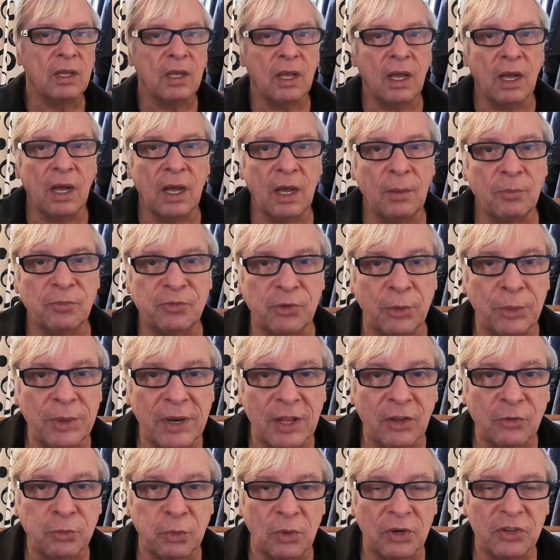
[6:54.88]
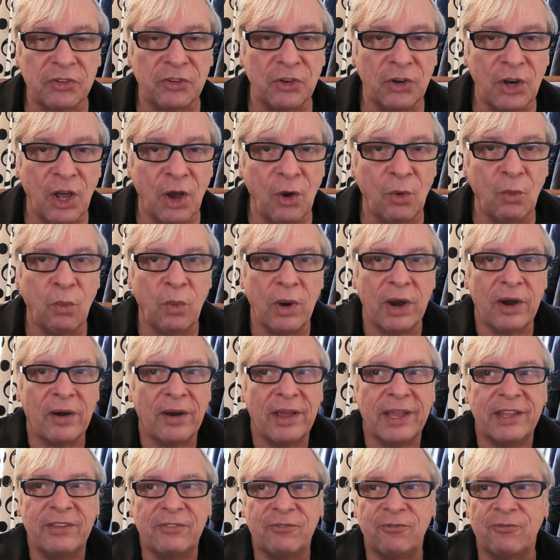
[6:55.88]
Someone else wanted to know where
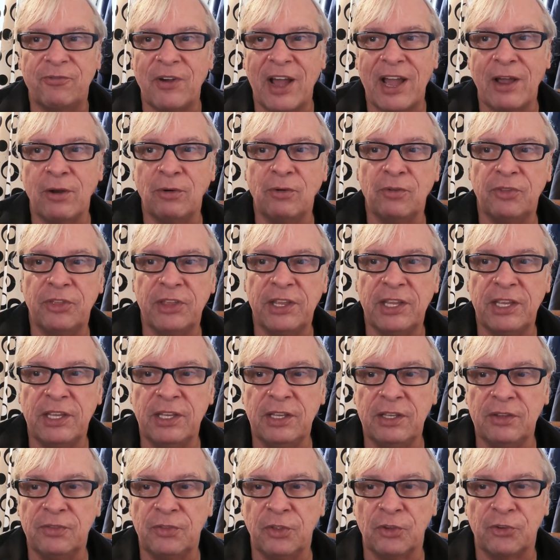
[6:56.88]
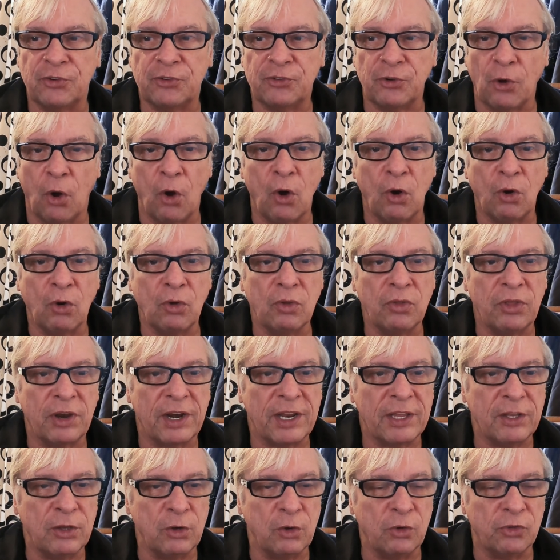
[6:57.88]
I found the song that
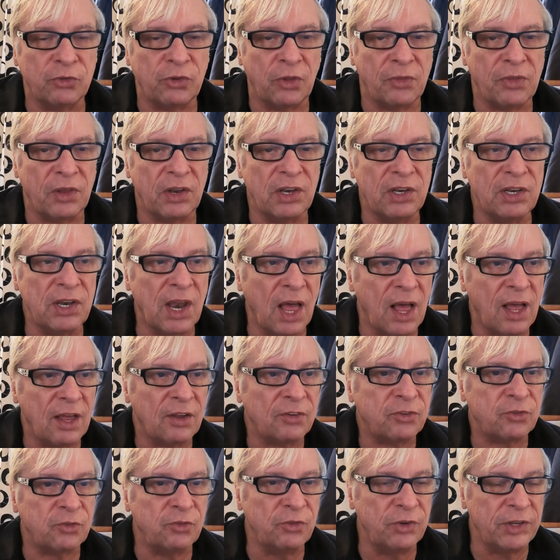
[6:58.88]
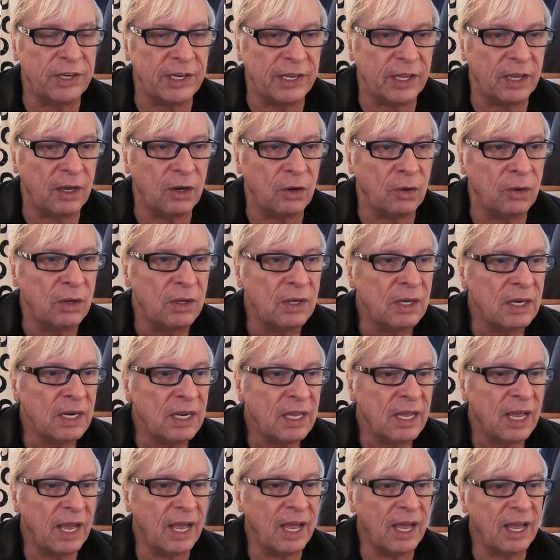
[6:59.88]
I used on the last video.
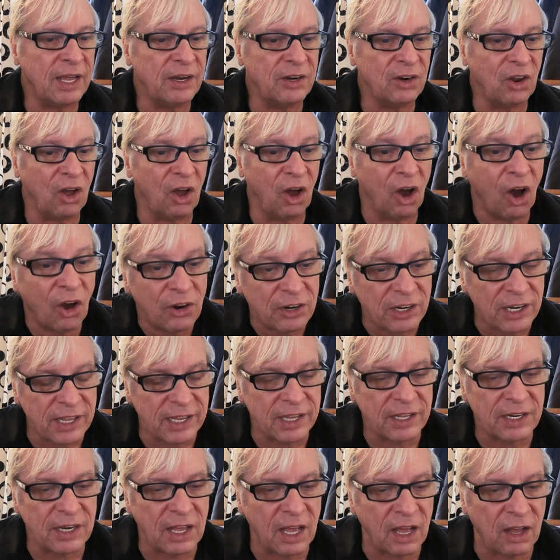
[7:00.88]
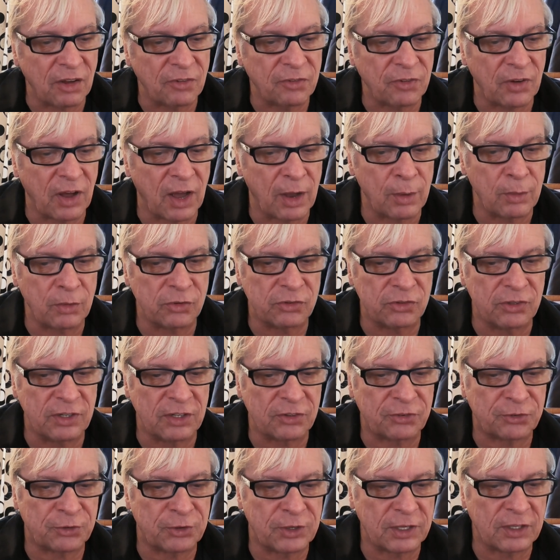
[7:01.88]
And oddly enough, I was
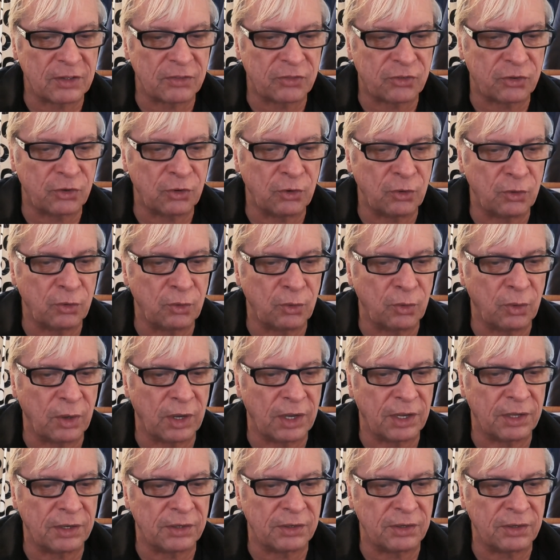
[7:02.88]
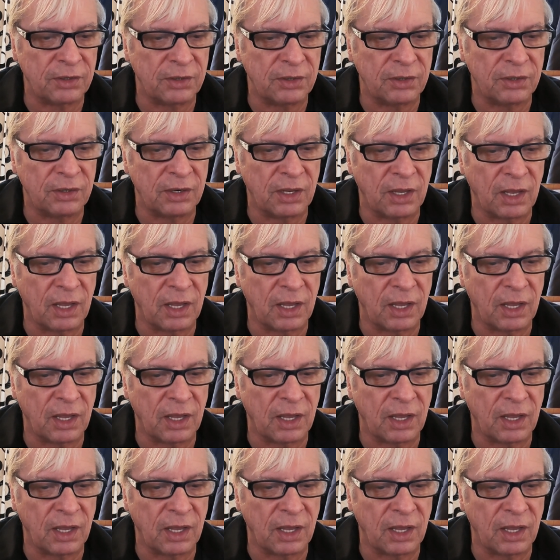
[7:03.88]
listening to an